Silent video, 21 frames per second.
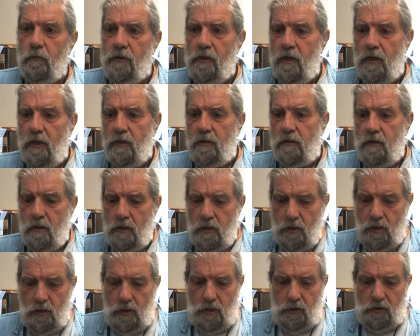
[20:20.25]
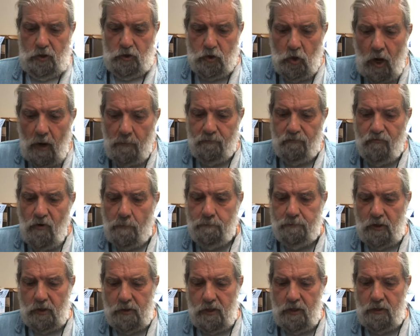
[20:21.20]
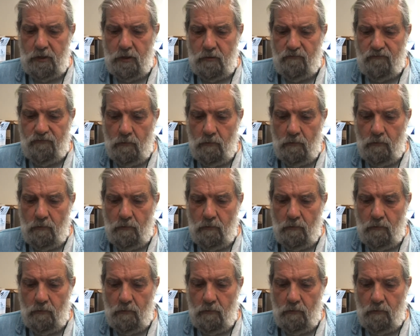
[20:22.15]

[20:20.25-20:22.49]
We had the top replicated